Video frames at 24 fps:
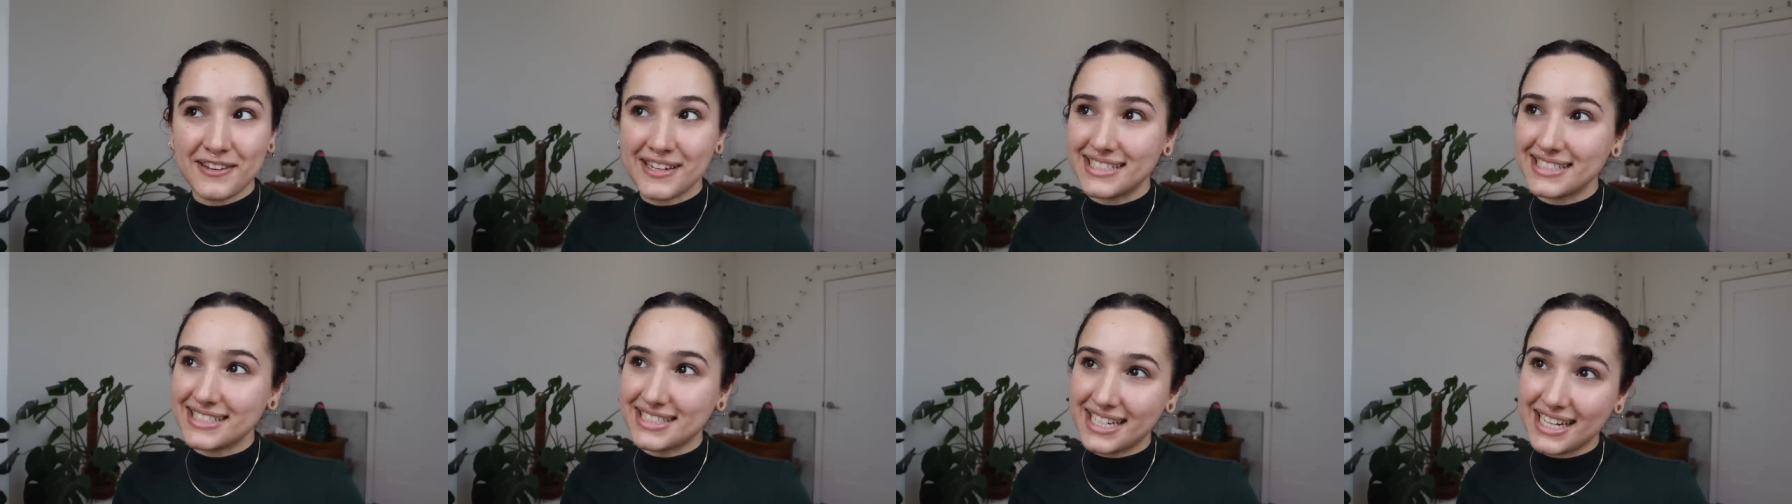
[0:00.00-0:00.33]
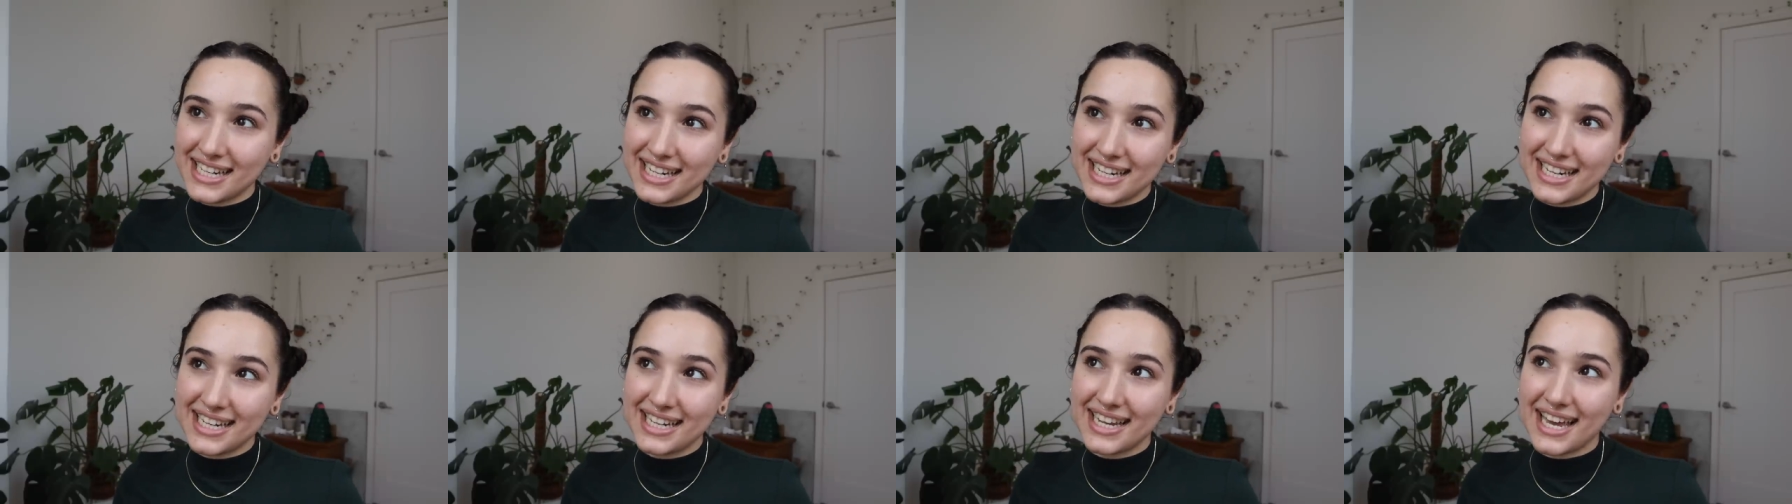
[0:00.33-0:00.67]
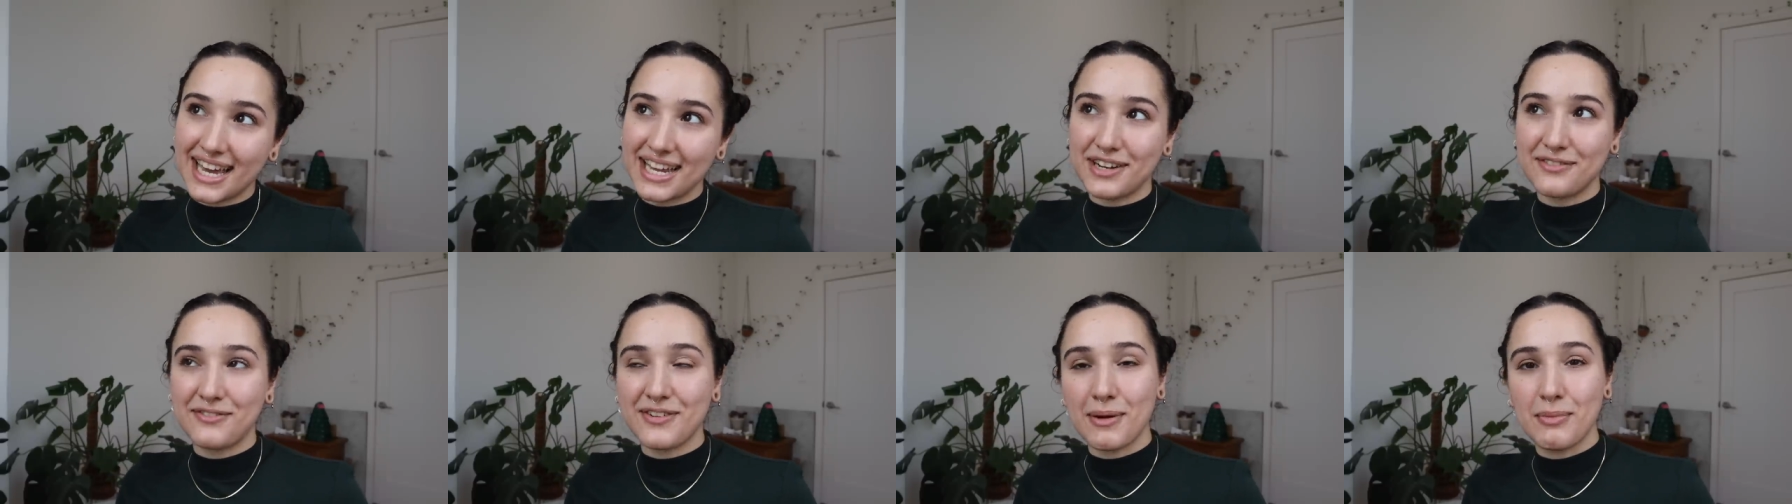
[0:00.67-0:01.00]
and tea
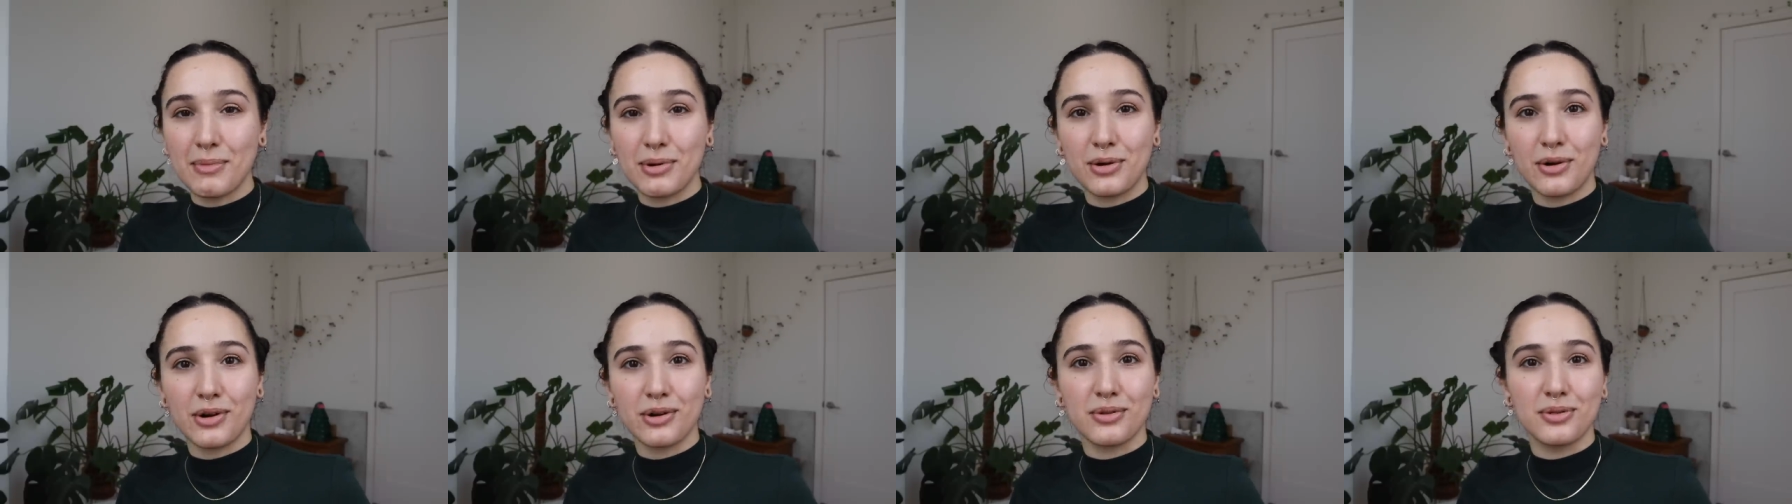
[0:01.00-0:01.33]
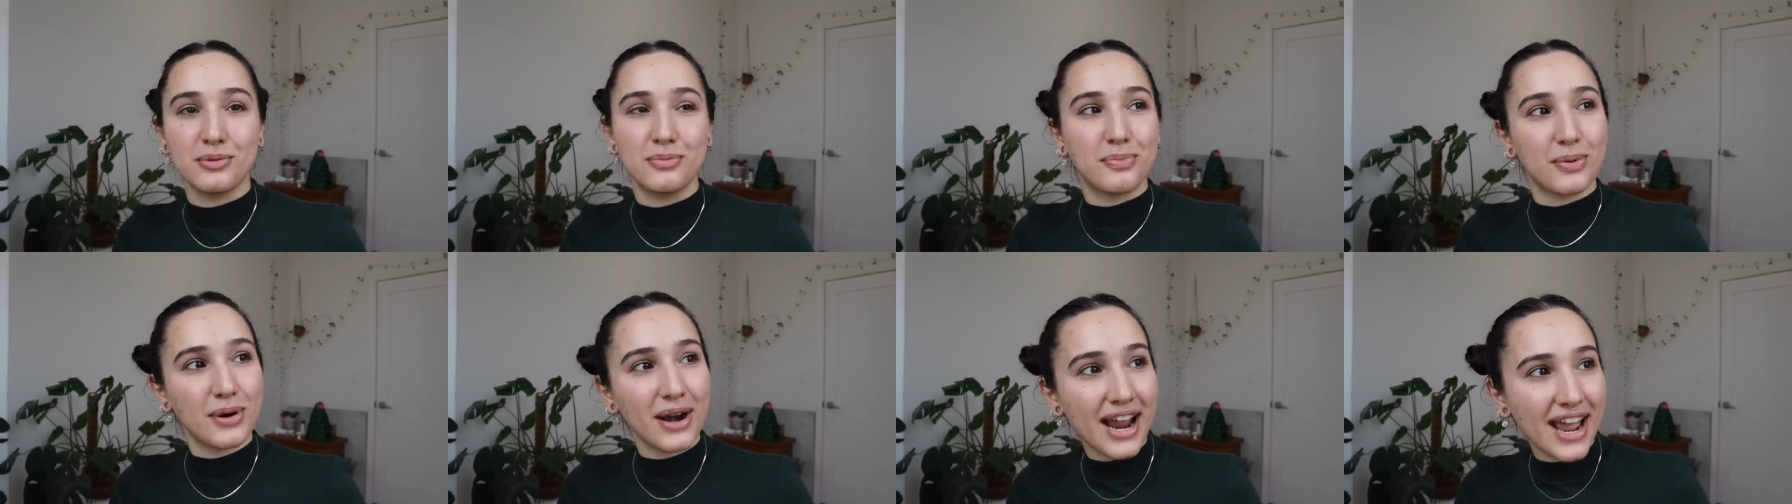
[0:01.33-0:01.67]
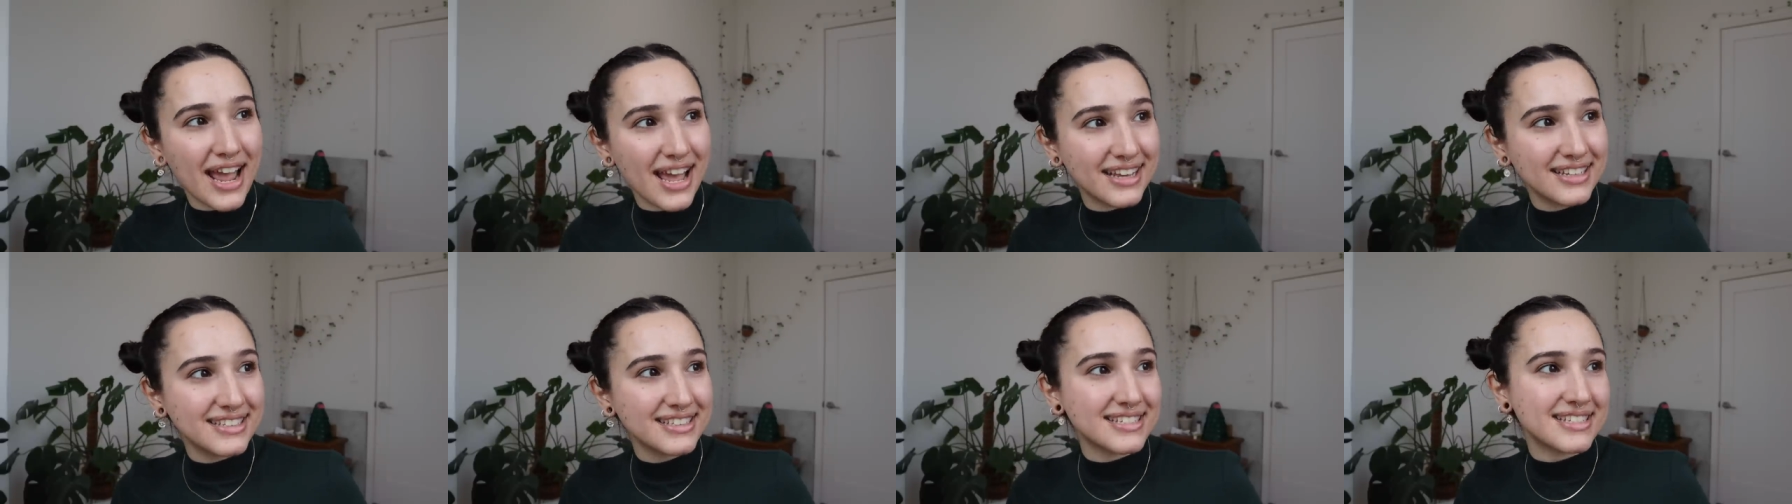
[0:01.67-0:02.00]
and if I'm annoyed with
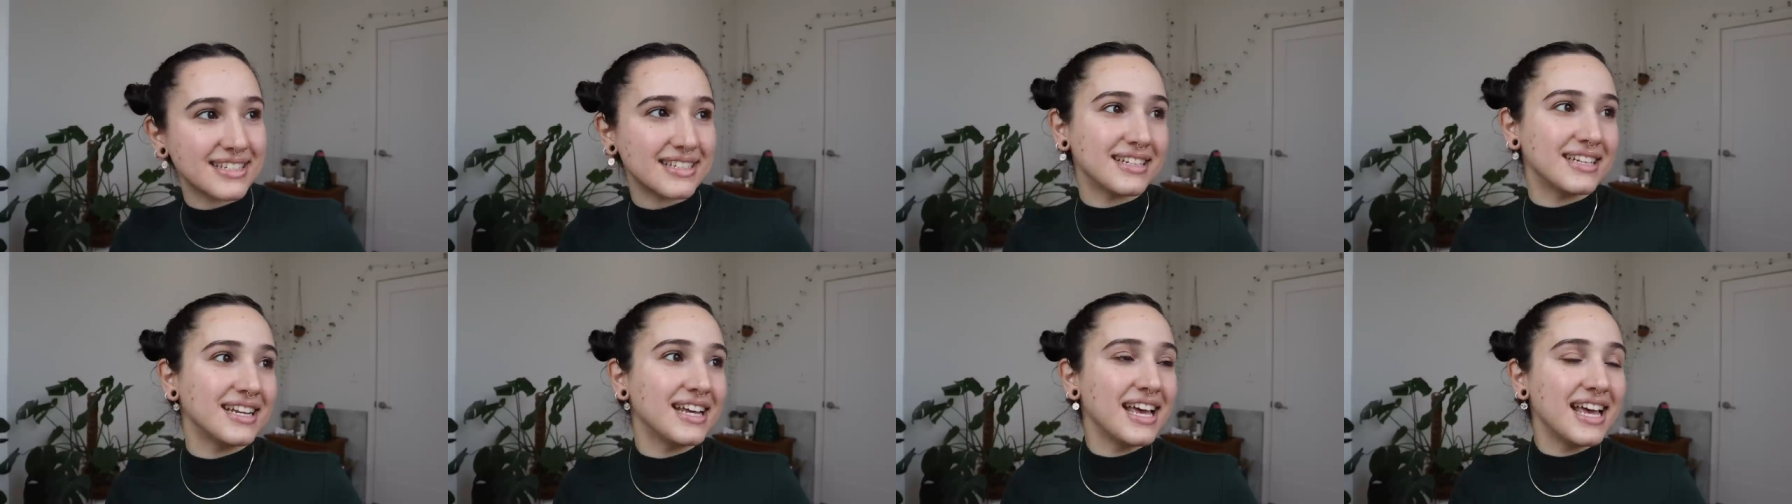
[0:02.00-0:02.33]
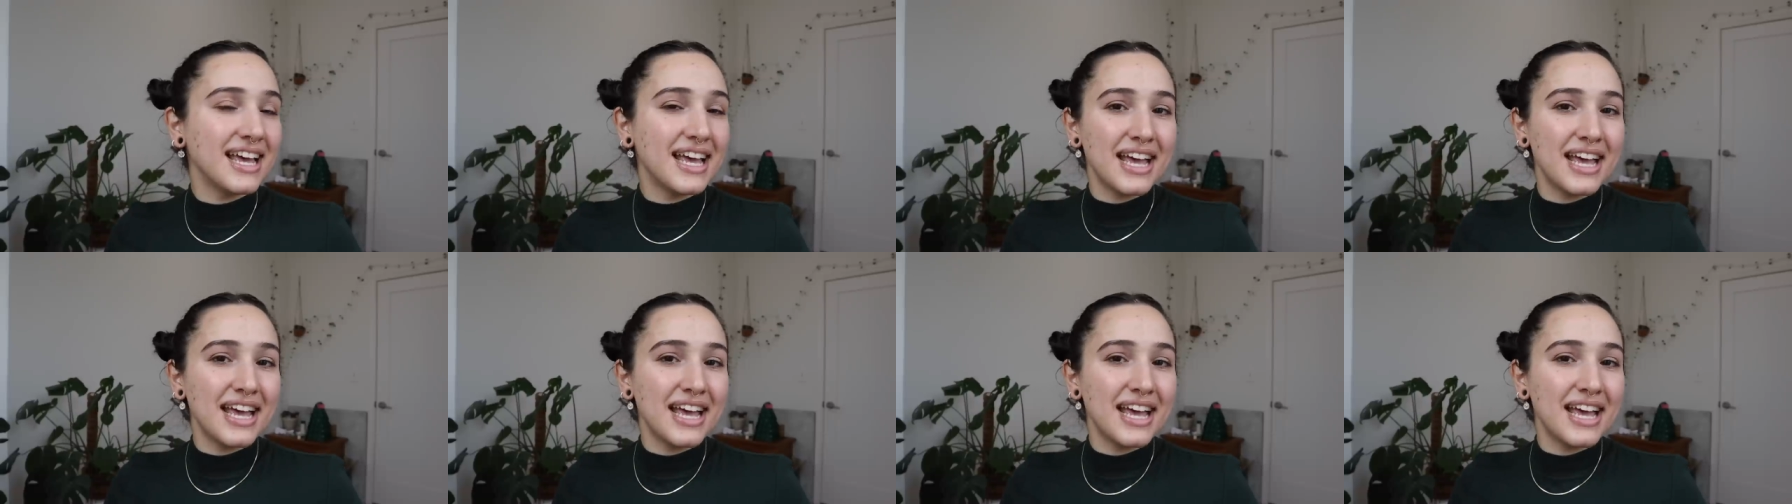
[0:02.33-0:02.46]
brands and